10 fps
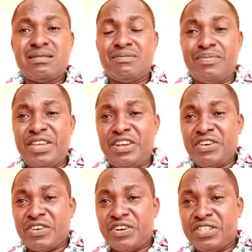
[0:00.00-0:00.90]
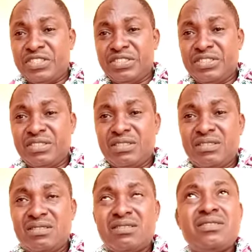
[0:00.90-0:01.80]
being run
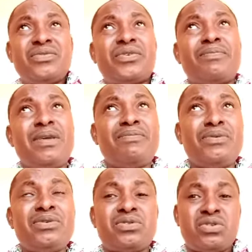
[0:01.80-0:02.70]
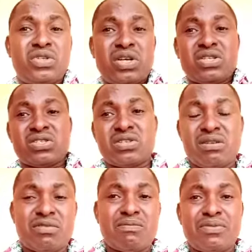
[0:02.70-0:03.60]
for people to just come
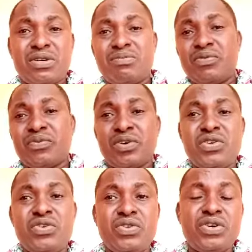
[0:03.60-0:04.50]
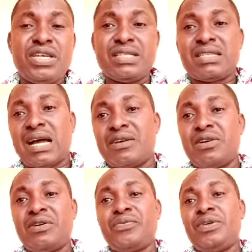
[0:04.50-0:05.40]
on board before you know it and
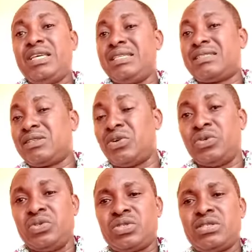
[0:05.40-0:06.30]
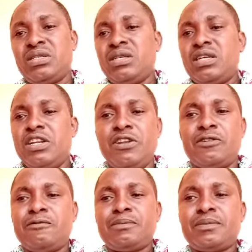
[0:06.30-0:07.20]
off it goes. No.
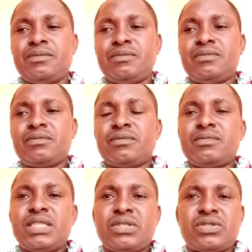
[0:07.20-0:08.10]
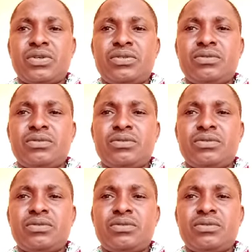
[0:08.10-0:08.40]
So